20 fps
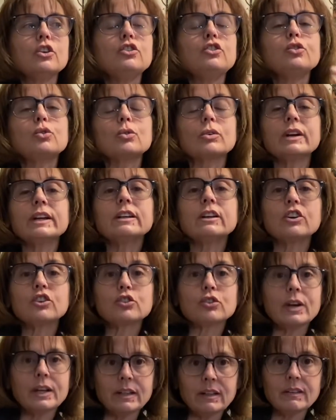during a
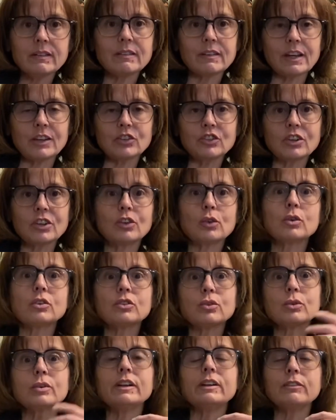training session or
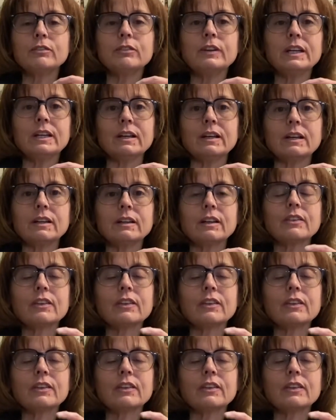during feeding.